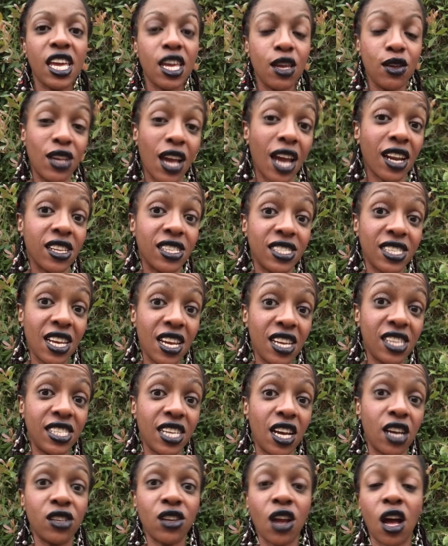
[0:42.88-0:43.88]
He got a
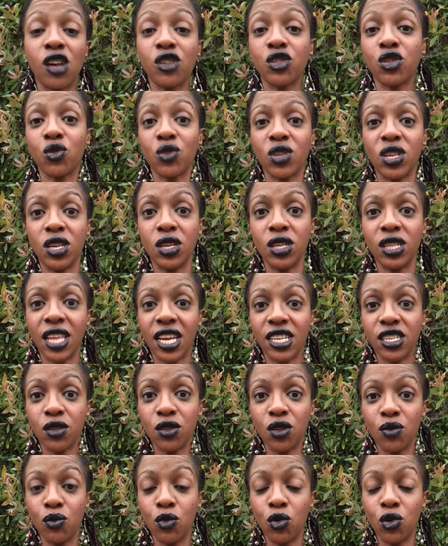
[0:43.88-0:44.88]
takedown. Also, he
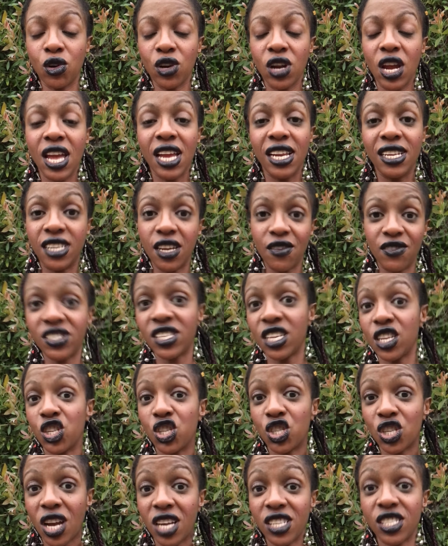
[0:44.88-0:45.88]
landed the more
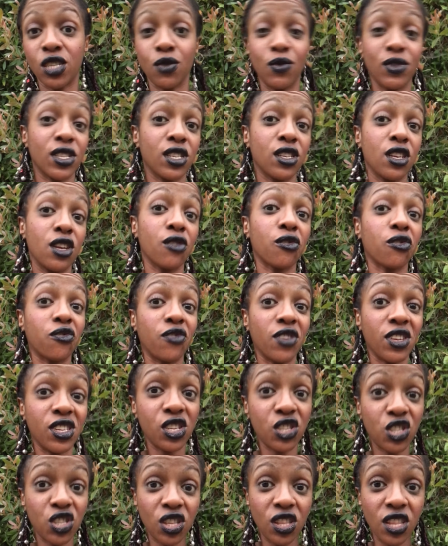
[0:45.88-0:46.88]
devastating shots. There was a near
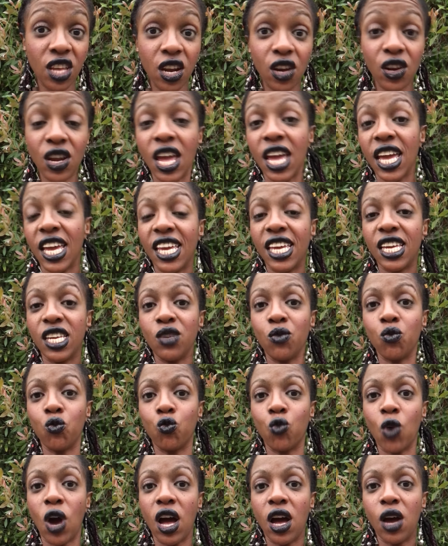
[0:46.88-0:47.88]
finish there. He
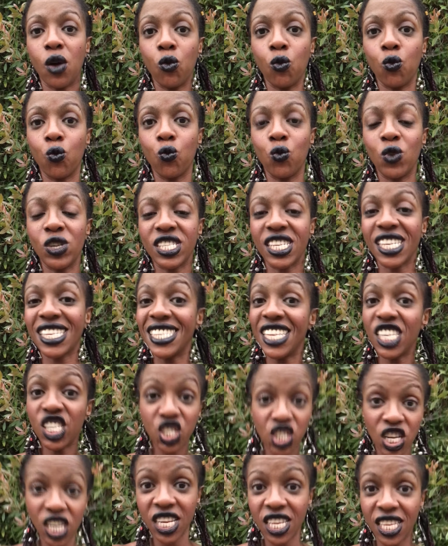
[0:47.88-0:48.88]
uh, was
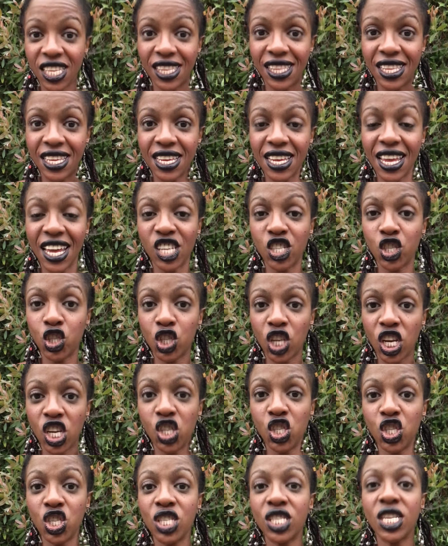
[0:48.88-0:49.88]
initiating the
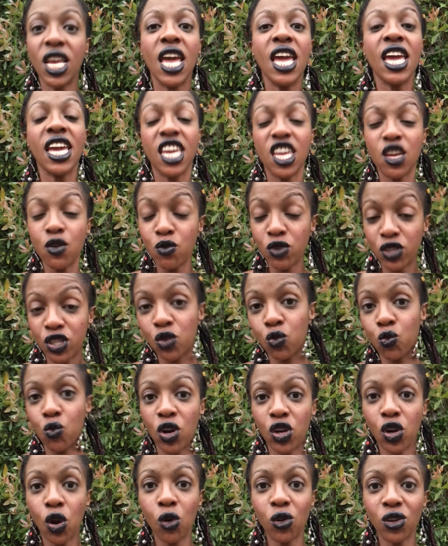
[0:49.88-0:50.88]
exchanges. He was the
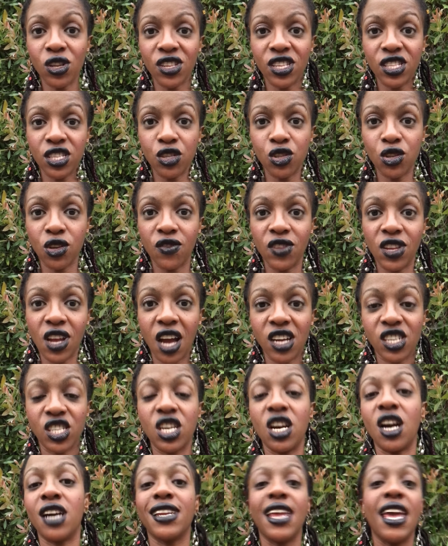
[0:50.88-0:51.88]
one holding the center of the
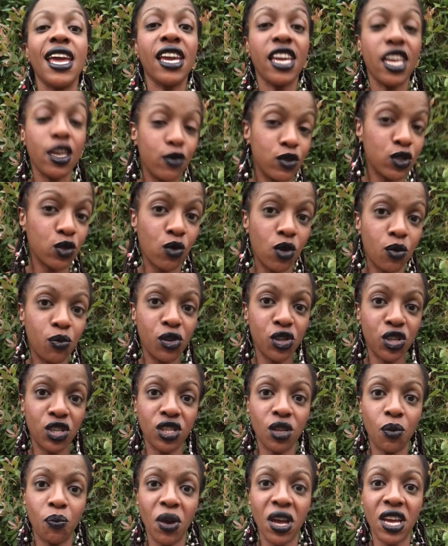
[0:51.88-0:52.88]
octagon. He was the one
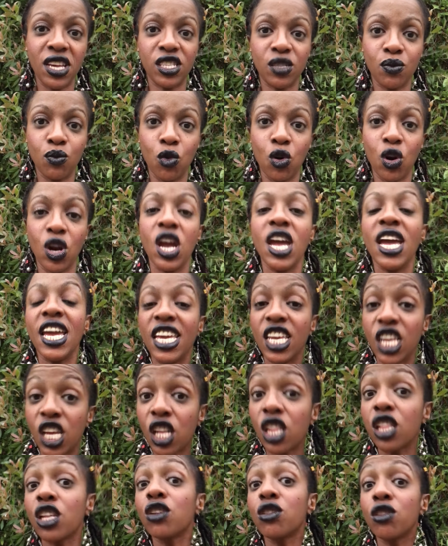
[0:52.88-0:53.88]
pushing the pace more. He
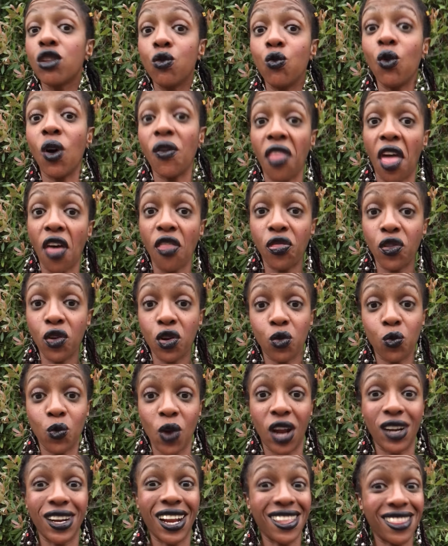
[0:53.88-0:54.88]
clearly won that third
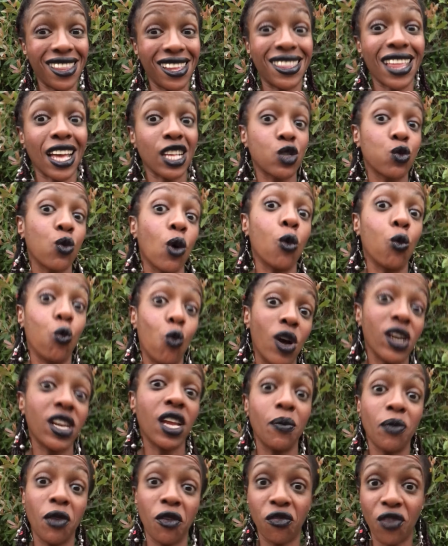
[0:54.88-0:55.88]
round. I think that's what
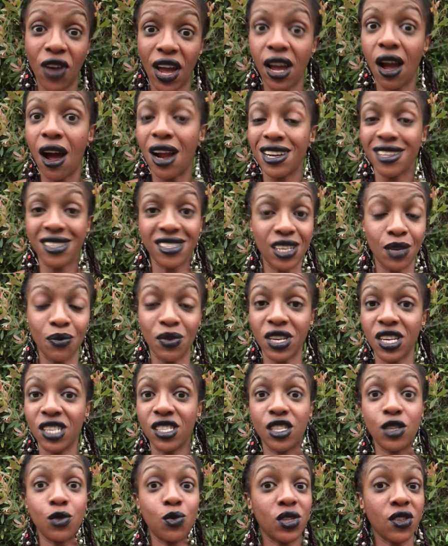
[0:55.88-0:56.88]
won him the fight, honestly,
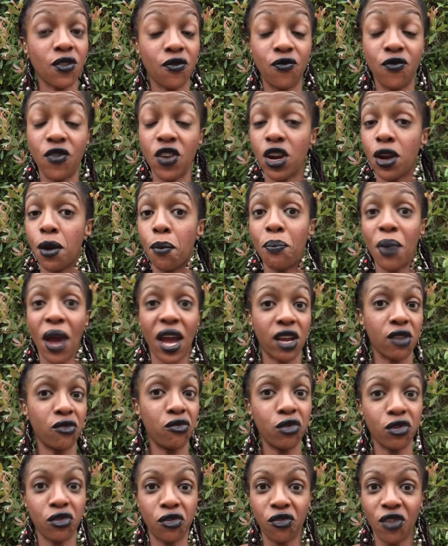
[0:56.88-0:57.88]
this was a very back
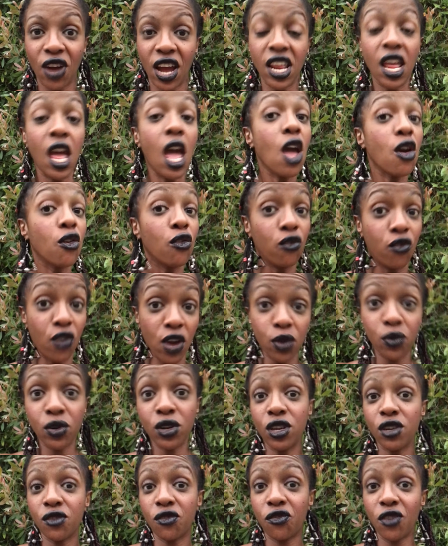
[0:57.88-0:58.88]
and forth fight.
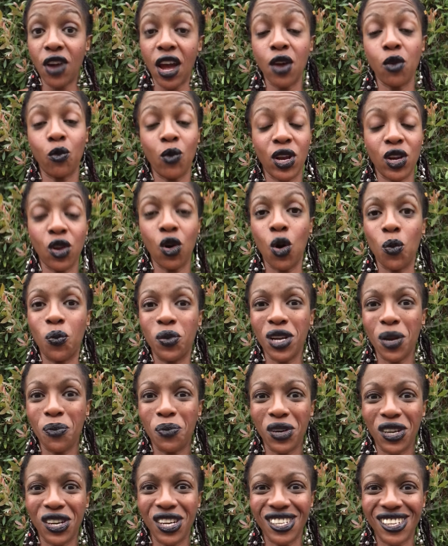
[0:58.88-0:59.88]
Very good fight. Way to open
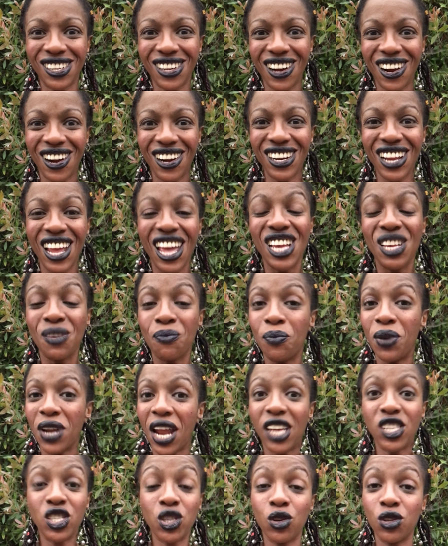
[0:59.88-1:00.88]
up a good card.
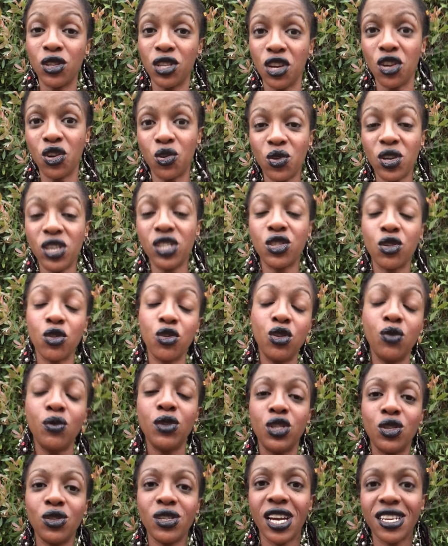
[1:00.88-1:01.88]
But I totally agree. So who
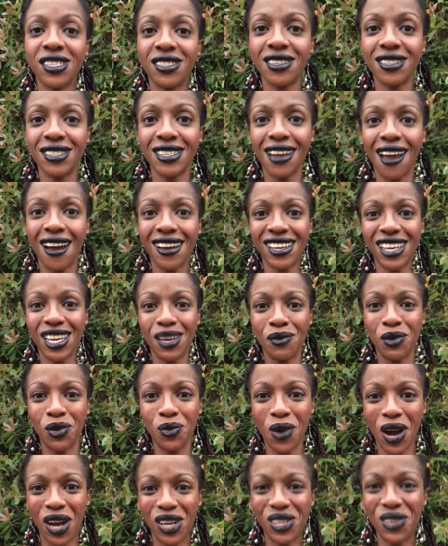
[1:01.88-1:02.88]
would you like to see Akeem
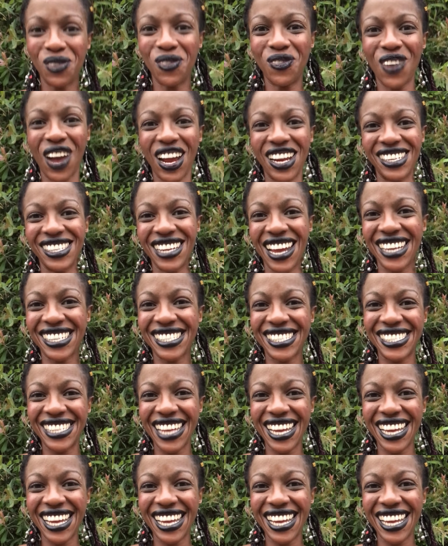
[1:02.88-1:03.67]
Dawodu fight next?